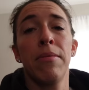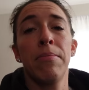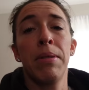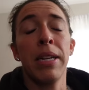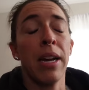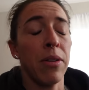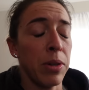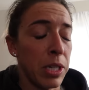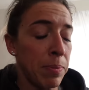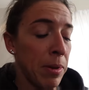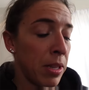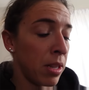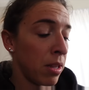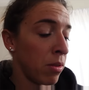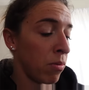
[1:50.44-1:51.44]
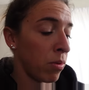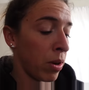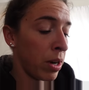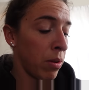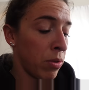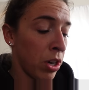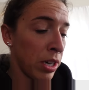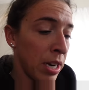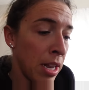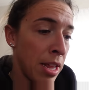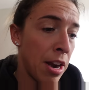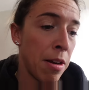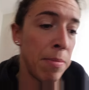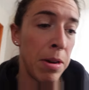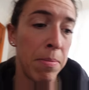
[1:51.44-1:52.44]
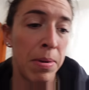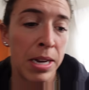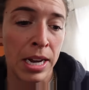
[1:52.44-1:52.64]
But yeah, we checked out of the Airbnb